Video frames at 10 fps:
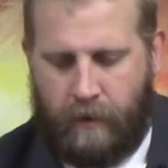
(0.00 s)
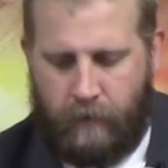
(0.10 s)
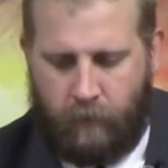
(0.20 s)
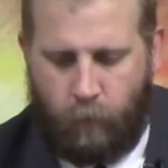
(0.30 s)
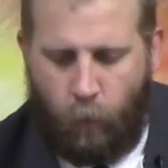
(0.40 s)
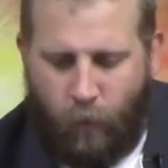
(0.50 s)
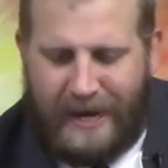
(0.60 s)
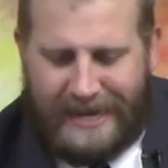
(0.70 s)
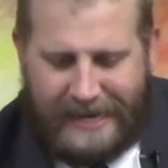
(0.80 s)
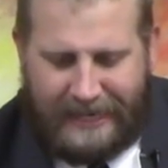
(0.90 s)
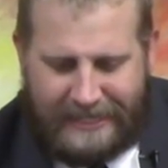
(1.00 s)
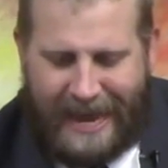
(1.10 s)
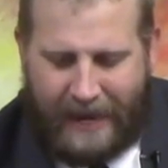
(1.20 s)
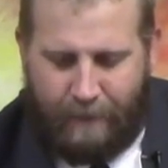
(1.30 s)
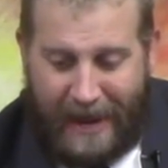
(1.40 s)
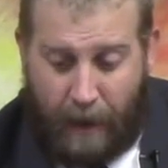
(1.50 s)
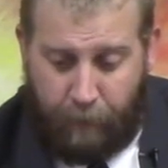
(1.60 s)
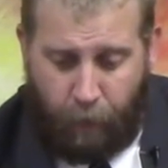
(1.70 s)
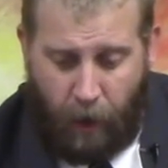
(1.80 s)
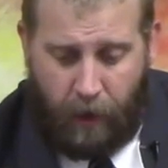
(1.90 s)
We need to take, make a,
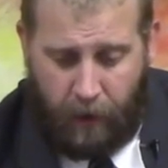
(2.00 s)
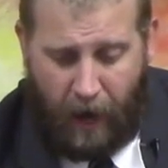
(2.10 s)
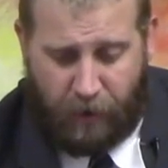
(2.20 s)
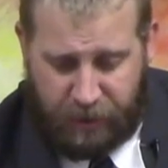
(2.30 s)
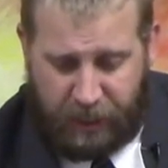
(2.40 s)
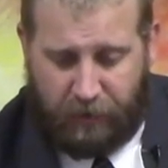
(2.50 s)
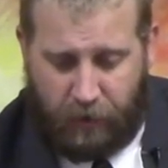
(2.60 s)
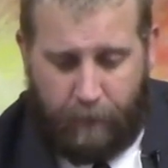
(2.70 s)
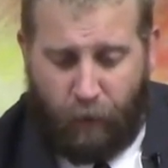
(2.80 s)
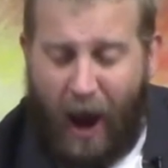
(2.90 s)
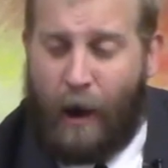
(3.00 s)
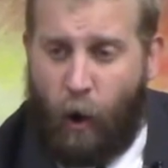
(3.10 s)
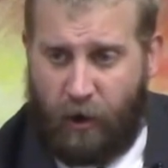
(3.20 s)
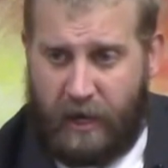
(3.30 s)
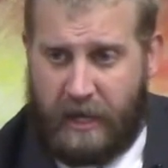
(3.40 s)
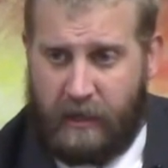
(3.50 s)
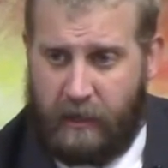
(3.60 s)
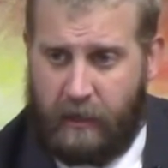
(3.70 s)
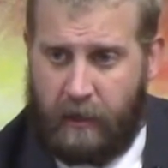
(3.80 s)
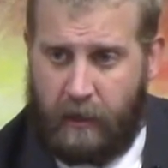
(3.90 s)
uh, our children a priority.
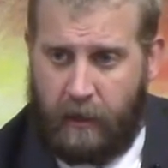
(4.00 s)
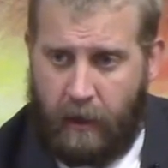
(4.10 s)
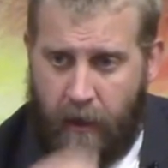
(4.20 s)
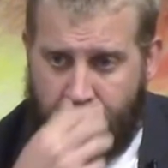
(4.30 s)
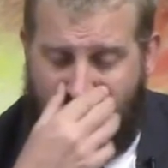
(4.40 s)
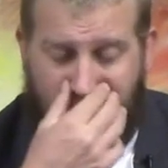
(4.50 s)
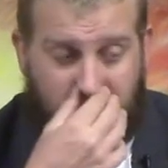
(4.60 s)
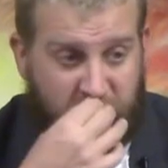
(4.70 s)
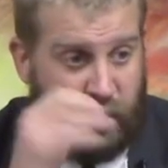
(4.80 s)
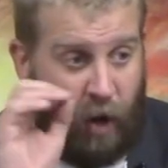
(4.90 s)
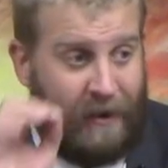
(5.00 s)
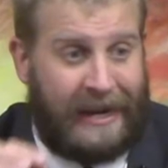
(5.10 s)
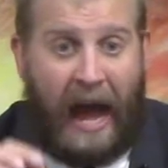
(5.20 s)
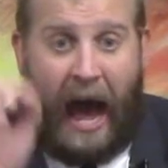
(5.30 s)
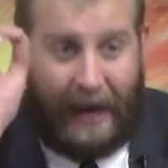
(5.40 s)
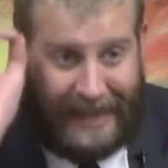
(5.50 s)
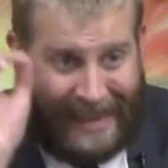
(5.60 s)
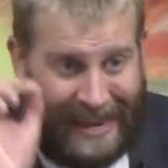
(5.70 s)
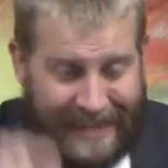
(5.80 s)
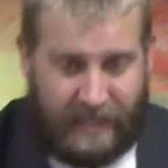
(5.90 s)
Now, look, serving God
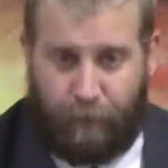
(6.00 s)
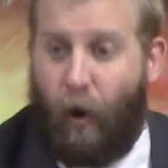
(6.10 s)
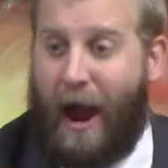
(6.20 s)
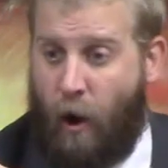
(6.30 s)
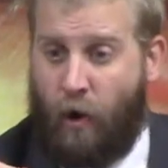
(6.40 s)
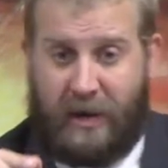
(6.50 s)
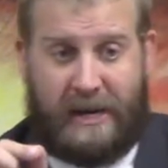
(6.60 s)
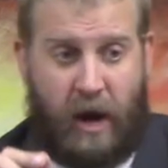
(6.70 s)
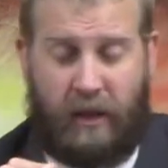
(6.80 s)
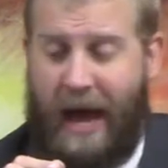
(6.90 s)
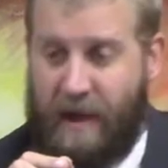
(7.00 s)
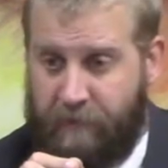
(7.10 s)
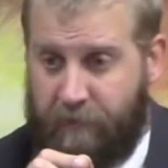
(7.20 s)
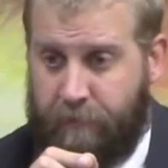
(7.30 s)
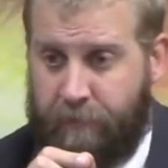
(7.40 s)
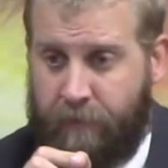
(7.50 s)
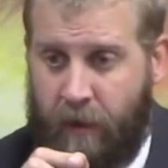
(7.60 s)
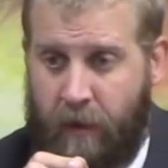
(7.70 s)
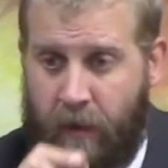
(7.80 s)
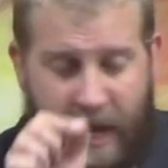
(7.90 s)
is a priority in our life.
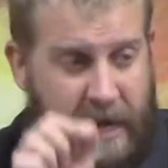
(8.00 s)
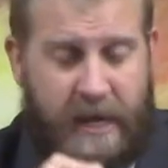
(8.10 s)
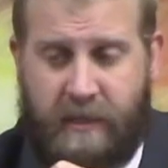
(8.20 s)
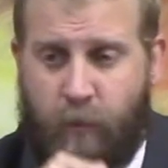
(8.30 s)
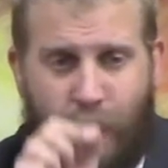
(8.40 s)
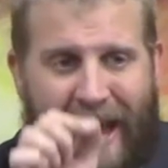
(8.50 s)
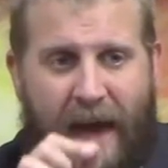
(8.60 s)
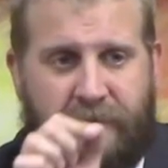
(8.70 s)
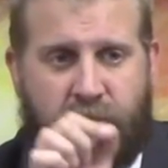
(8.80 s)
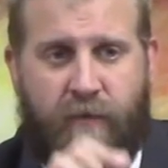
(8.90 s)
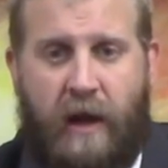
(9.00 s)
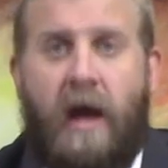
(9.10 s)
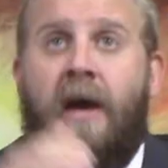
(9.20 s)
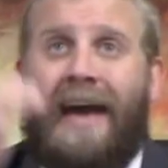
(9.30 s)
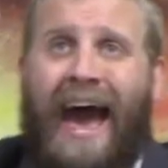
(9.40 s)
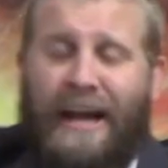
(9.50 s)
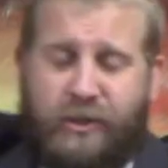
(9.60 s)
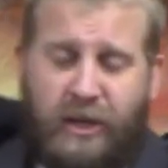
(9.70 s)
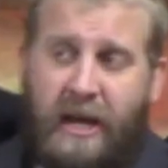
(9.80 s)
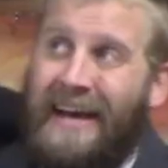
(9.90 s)
It is. We have to serve God.
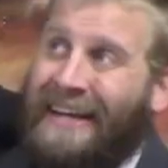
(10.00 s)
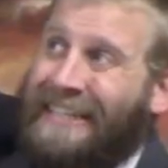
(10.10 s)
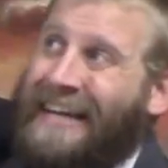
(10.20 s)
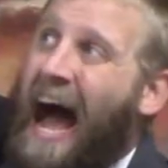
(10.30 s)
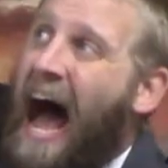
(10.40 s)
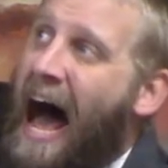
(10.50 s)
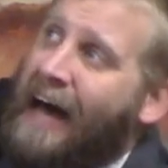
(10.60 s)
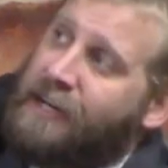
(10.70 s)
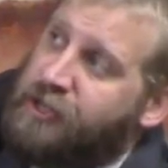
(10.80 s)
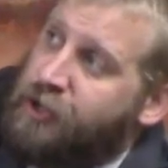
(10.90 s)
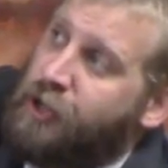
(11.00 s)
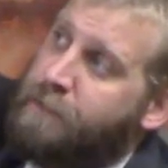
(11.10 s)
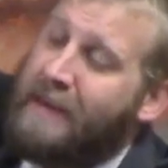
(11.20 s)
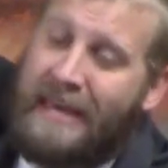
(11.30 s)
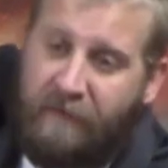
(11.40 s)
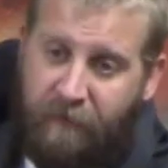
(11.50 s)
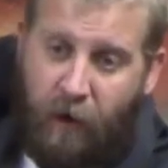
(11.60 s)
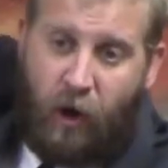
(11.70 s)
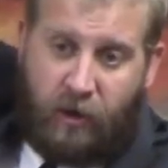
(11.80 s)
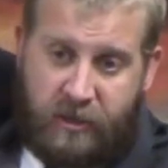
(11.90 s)
Actually, God should be
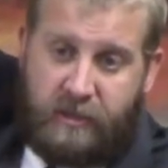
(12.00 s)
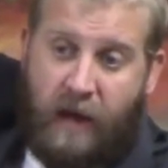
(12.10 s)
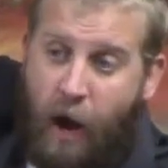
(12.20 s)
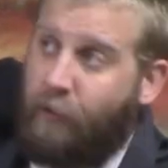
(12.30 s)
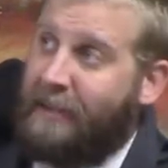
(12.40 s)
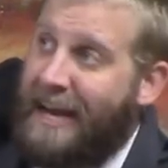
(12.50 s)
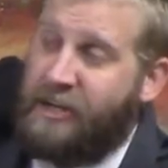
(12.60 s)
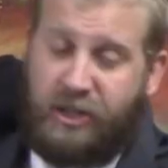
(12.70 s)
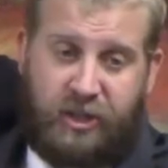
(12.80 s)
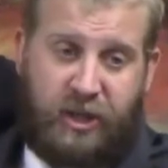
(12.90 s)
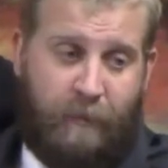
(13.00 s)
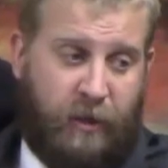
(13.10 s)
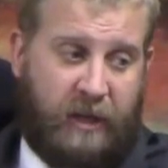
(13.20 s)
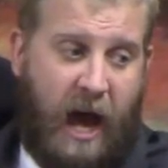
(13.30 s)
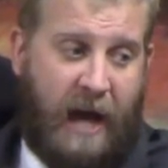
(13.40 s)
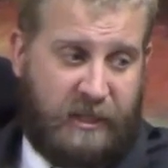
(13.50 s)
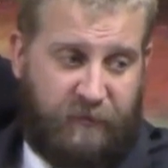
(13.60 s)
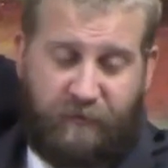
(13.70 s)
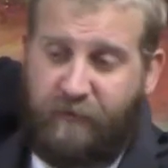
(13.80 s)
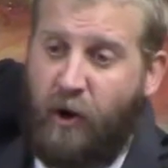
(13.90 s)
first. Our relationship with God is
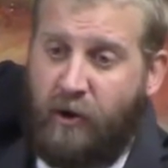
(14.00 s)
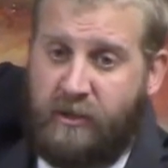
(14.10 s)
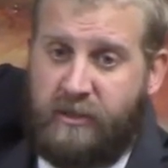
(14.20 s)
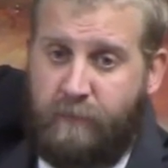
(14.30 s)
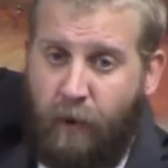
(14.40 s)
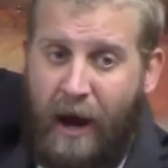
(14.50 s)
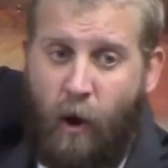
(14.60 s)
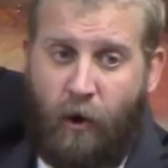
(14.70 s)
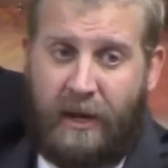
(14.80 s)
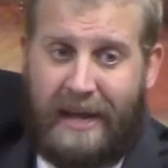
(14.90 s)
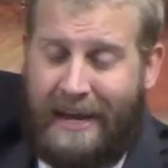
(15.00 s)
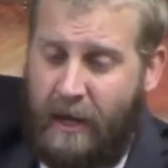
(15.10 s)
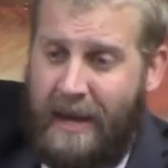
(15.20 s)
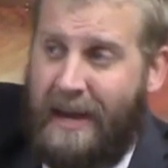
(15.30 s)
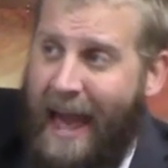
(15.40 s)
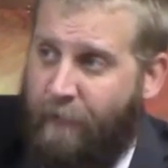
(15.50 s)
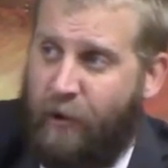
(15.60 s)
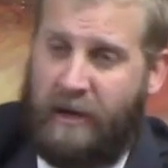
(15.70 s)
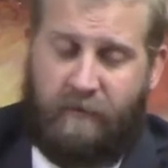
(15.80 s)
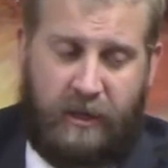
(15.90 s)
first priority in, in
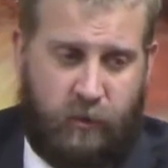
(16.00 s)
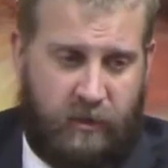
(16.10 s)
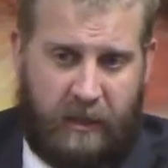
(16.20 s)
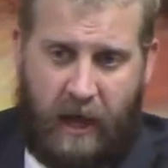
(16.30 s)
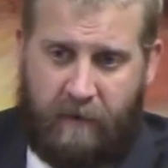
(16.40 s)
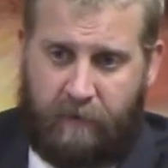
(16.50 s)
every individual's life.